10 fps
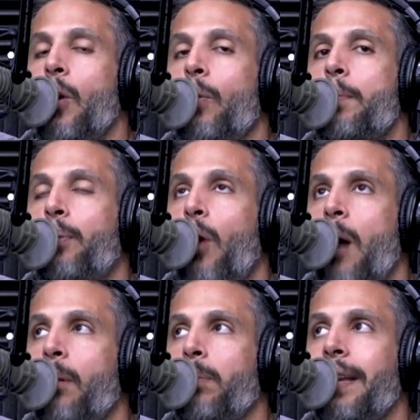We
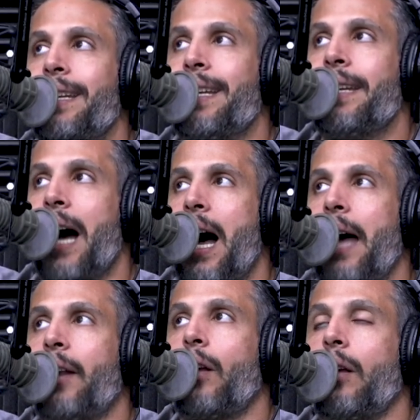probably did
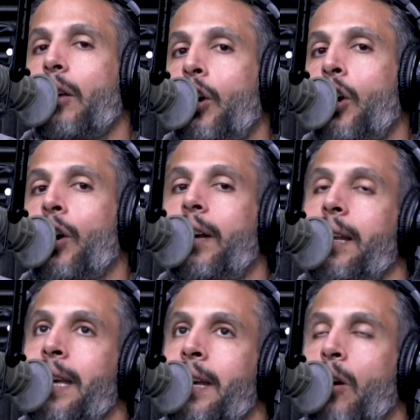not cook
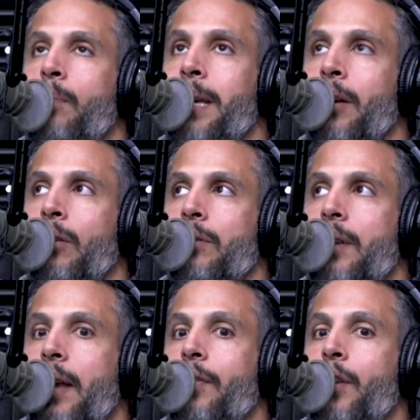and eat our meals
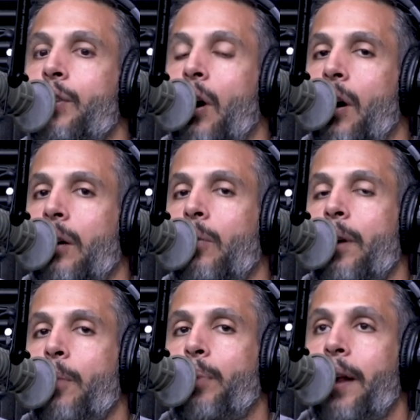in the dark
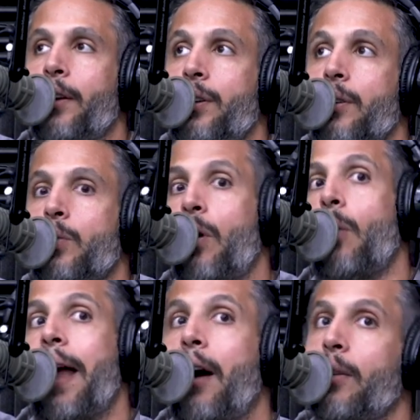when our predators were
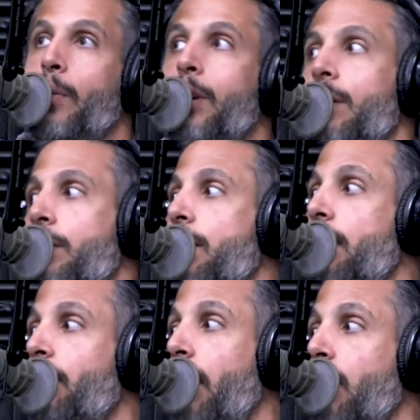around and we couldn't see
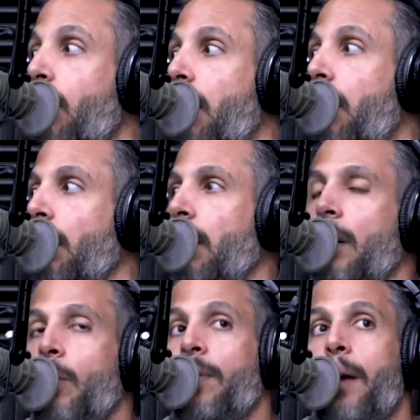them very well
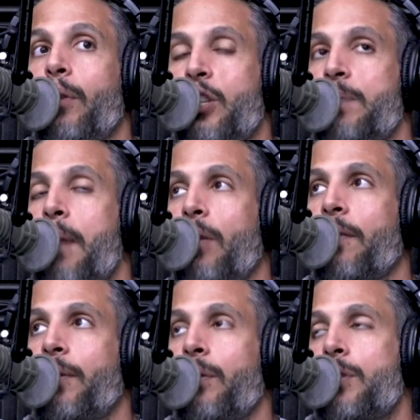when they would smell the
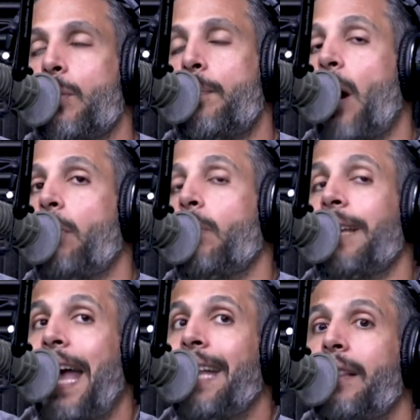food. So we
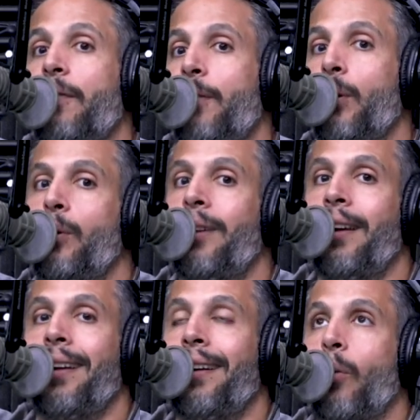probably ate the food
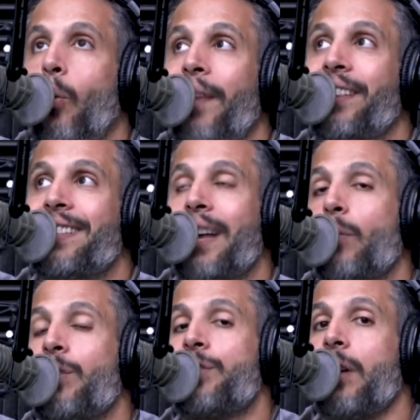when the
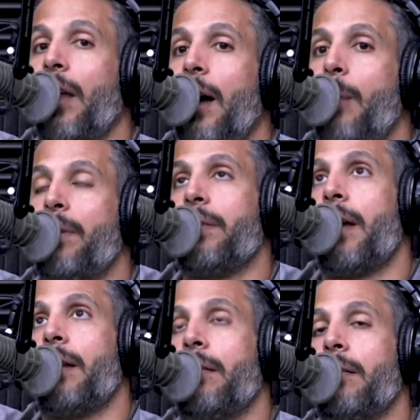sun was still up, and
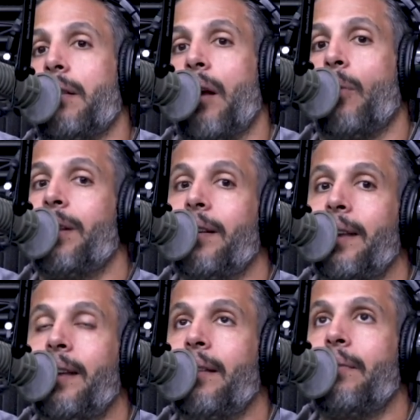then, you know, we didn't
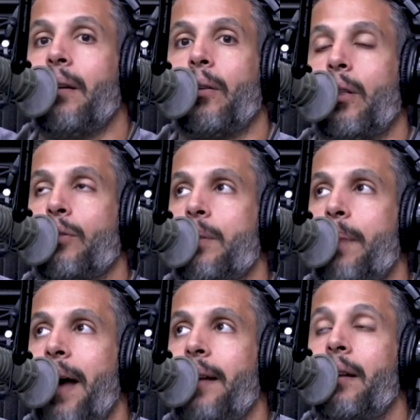eat it close to
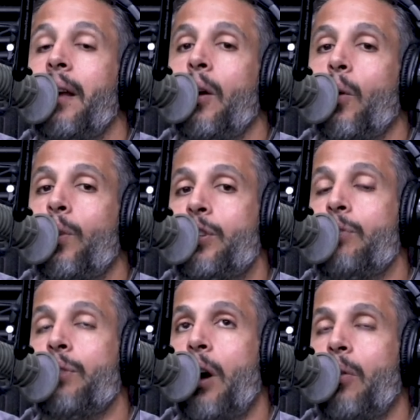bed. And we
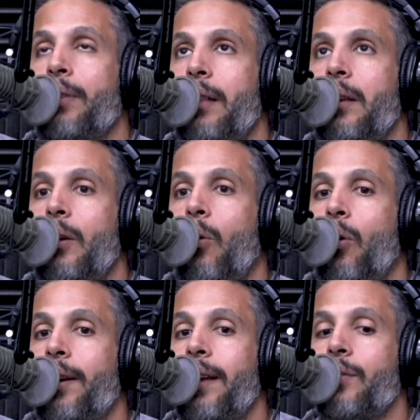do know that the
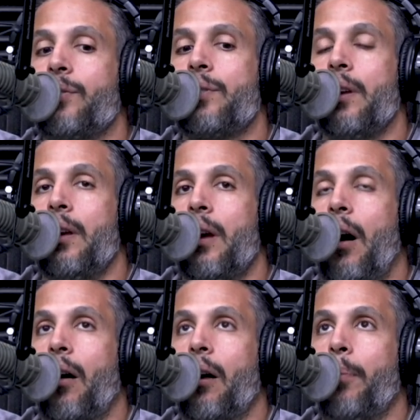organs
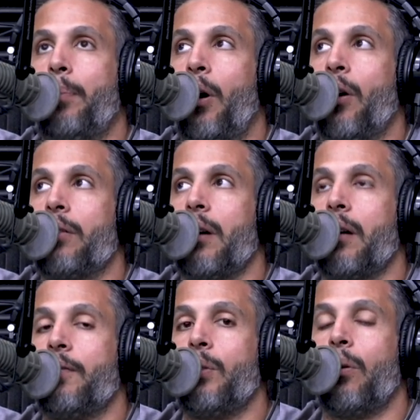are a part
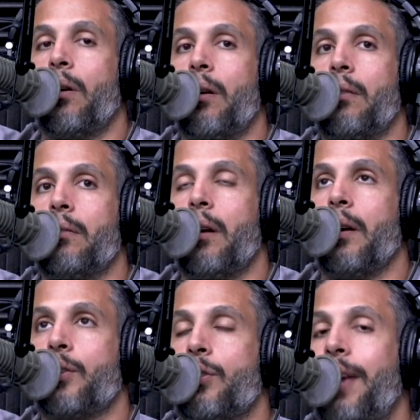of your
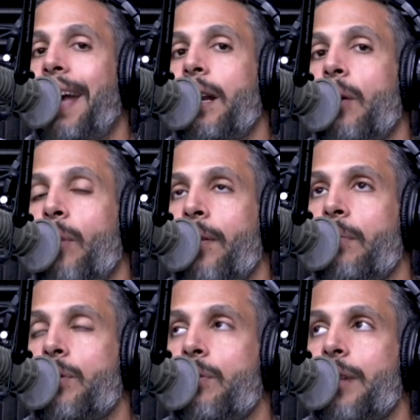circadian
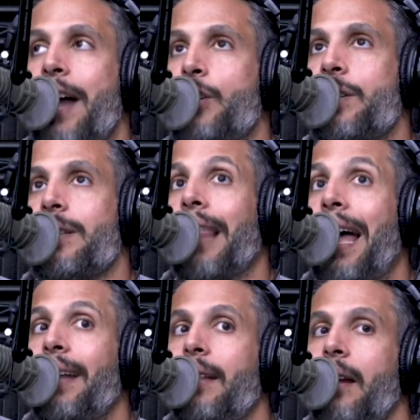rhythm. So it's not just
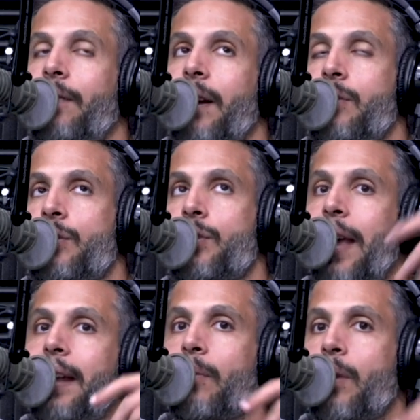light that affects your
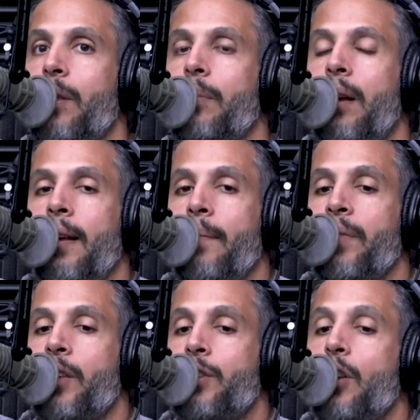circadian rhythm.
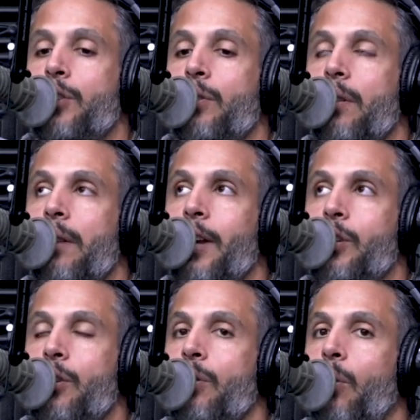It's also your
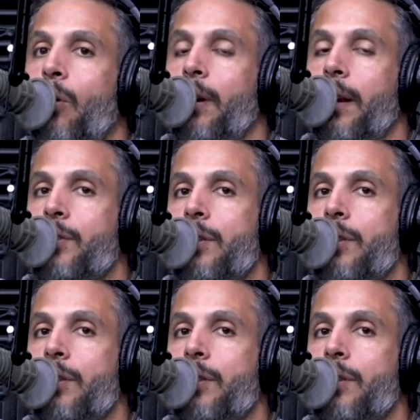internal organs.